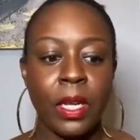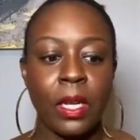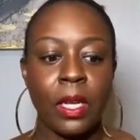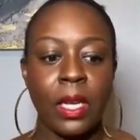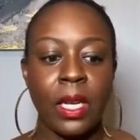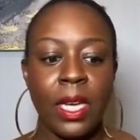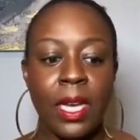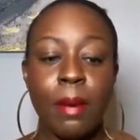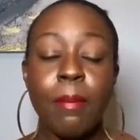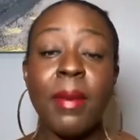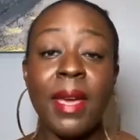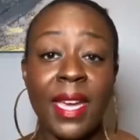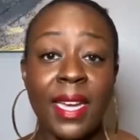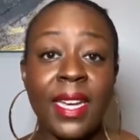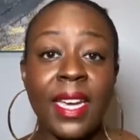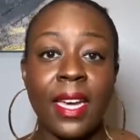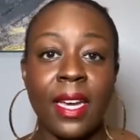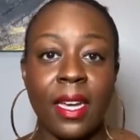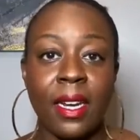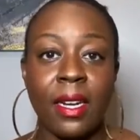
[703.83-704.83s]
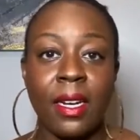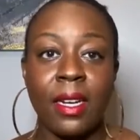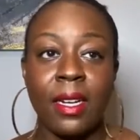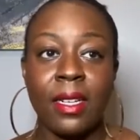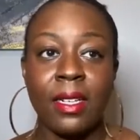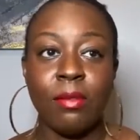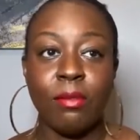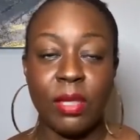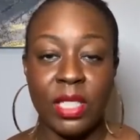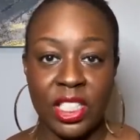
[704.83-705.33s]
he may get
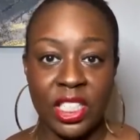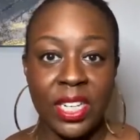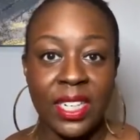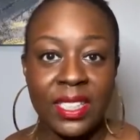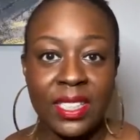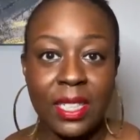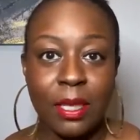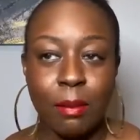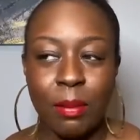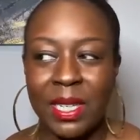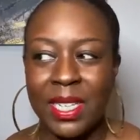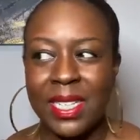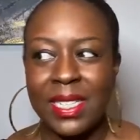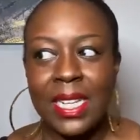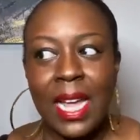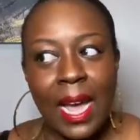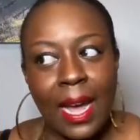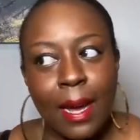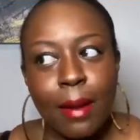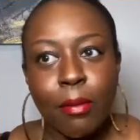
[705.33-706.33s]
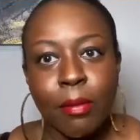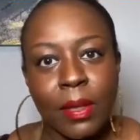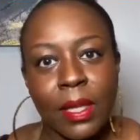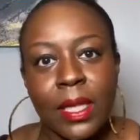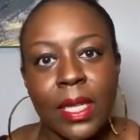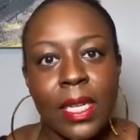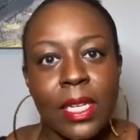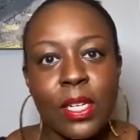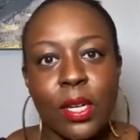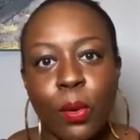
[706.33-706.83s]
rejected, because I
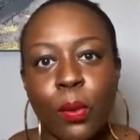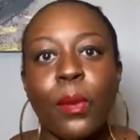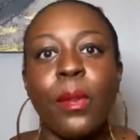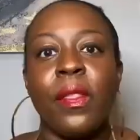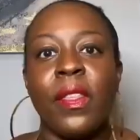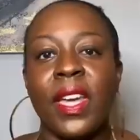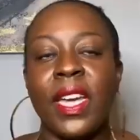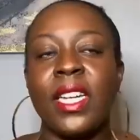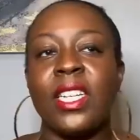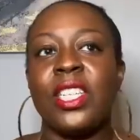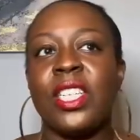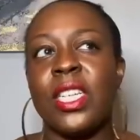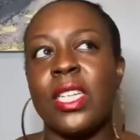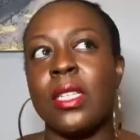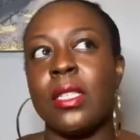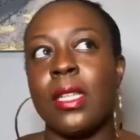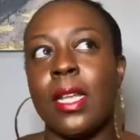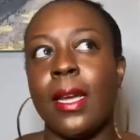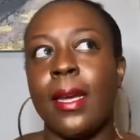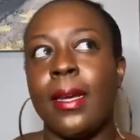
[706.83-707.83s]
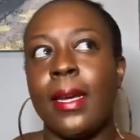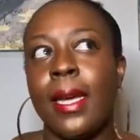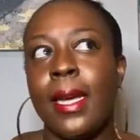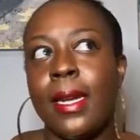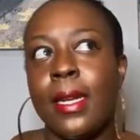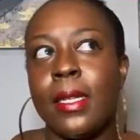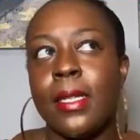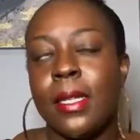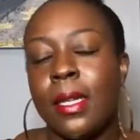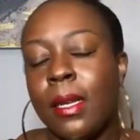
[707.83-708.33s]
really don't think she's like
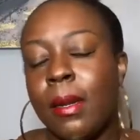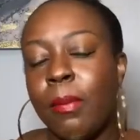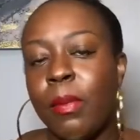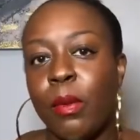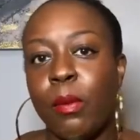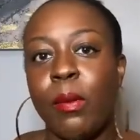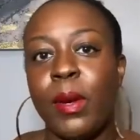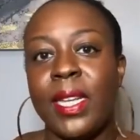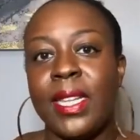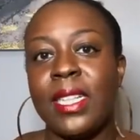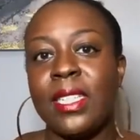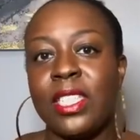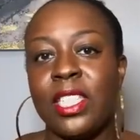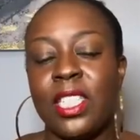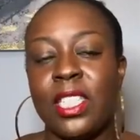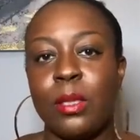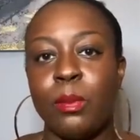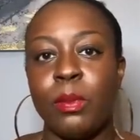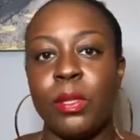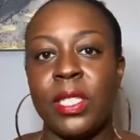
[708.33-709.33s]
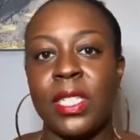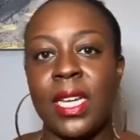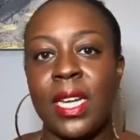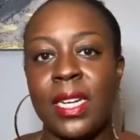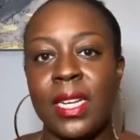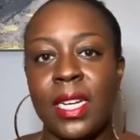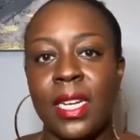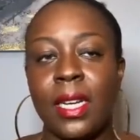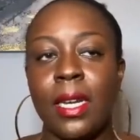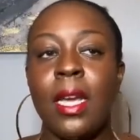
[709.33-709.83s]
into him the way that she's
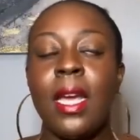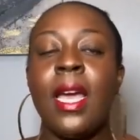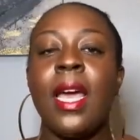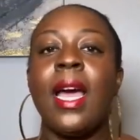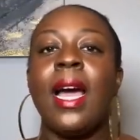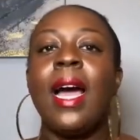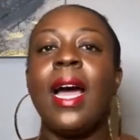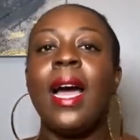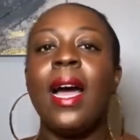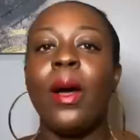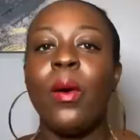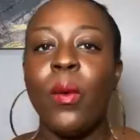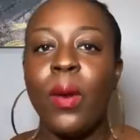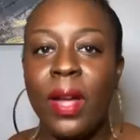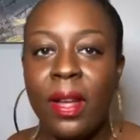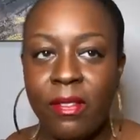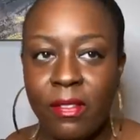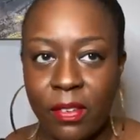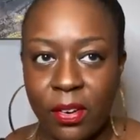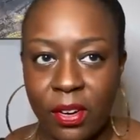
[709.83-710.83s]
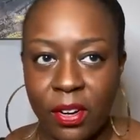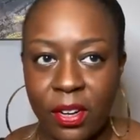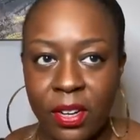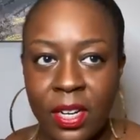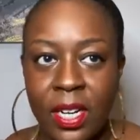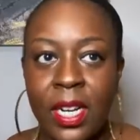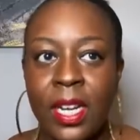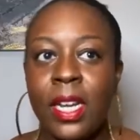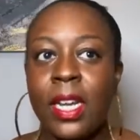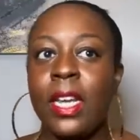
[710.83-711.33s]
pretending. However,
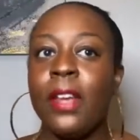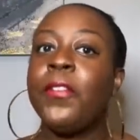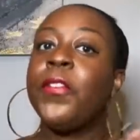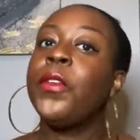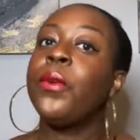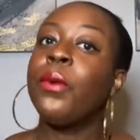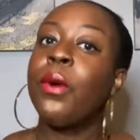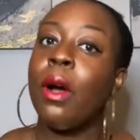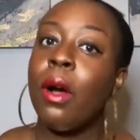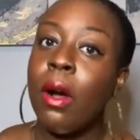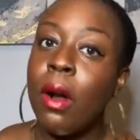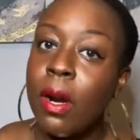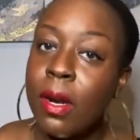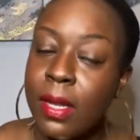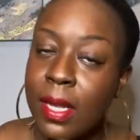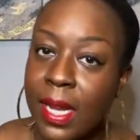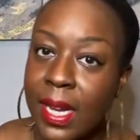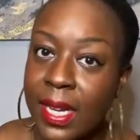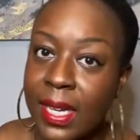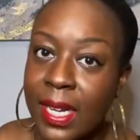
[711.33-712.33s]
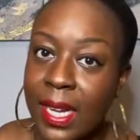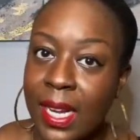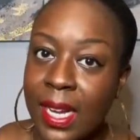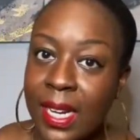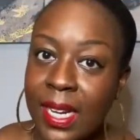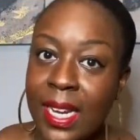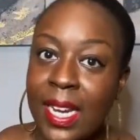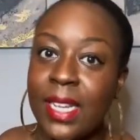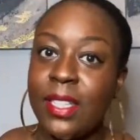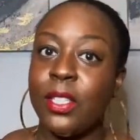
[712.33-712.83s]
if you are that
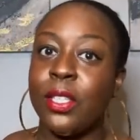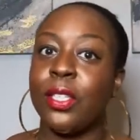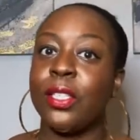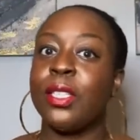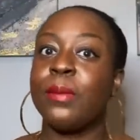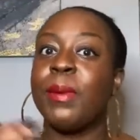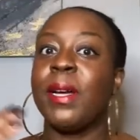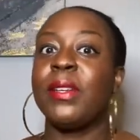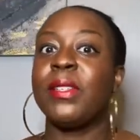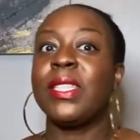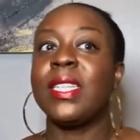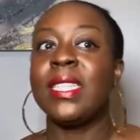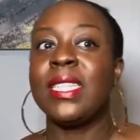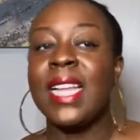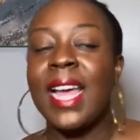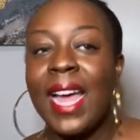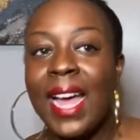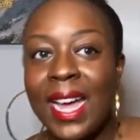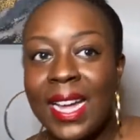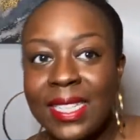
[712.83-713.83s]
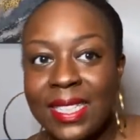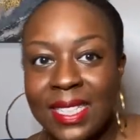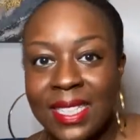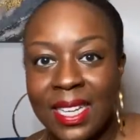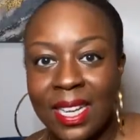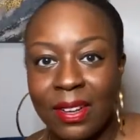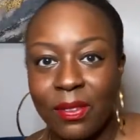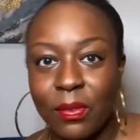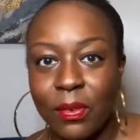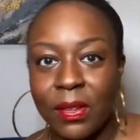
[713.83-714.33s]
guy and your spouse is
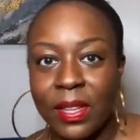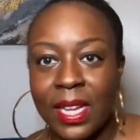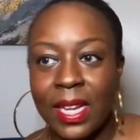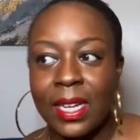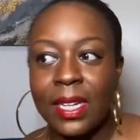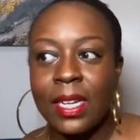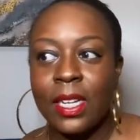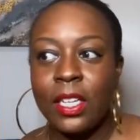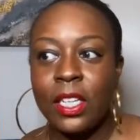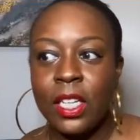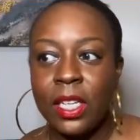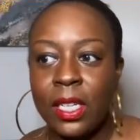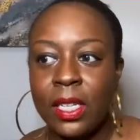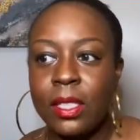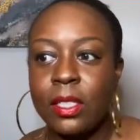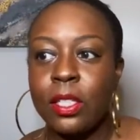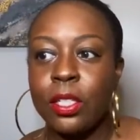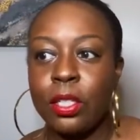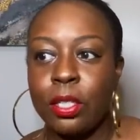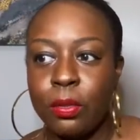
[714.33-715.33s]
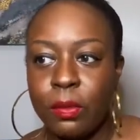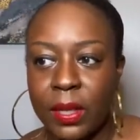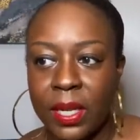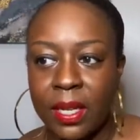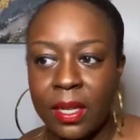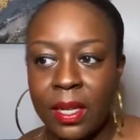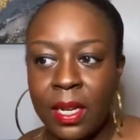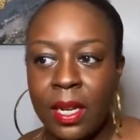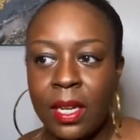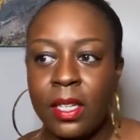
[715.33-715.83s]
asking for that, you need to do
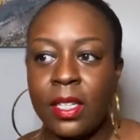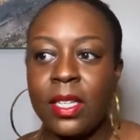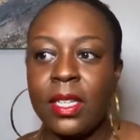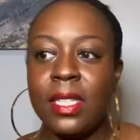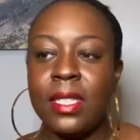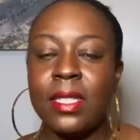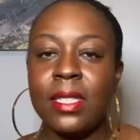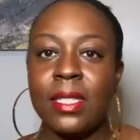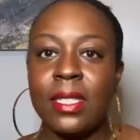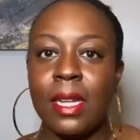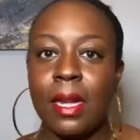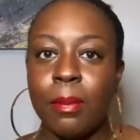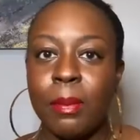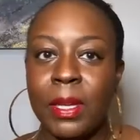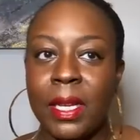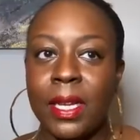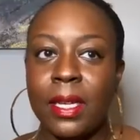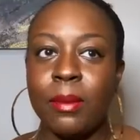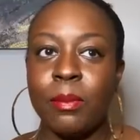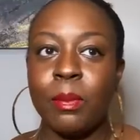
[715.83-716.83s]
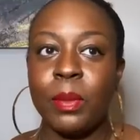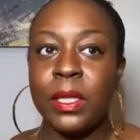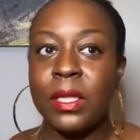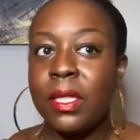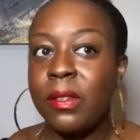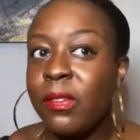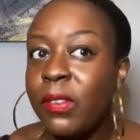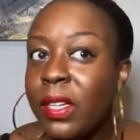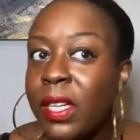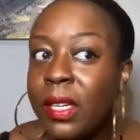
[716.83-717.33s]
it. You need to stop like
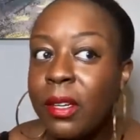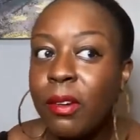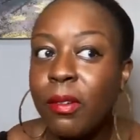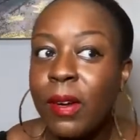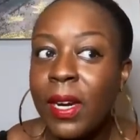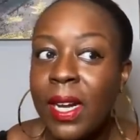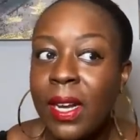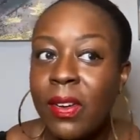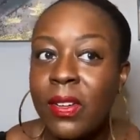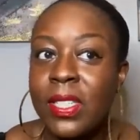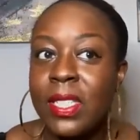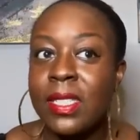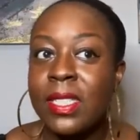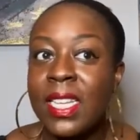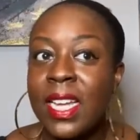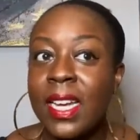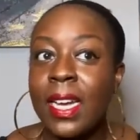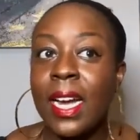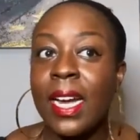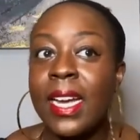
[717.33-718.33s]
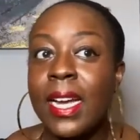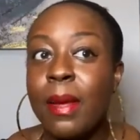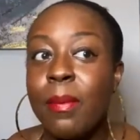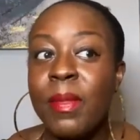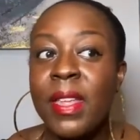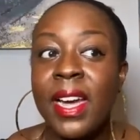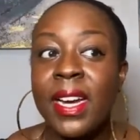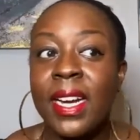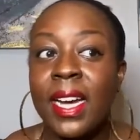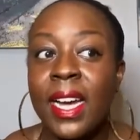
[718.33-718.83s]
pussyfooting around and saying, I am
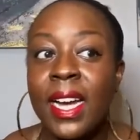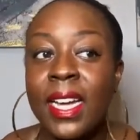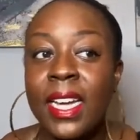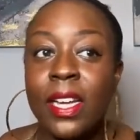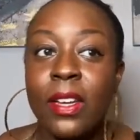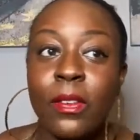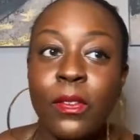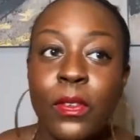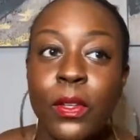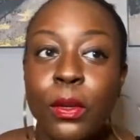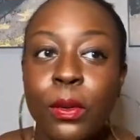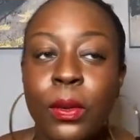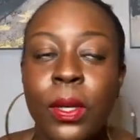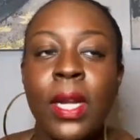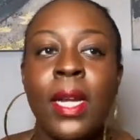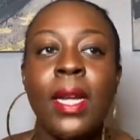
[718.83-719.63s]
that guy. If you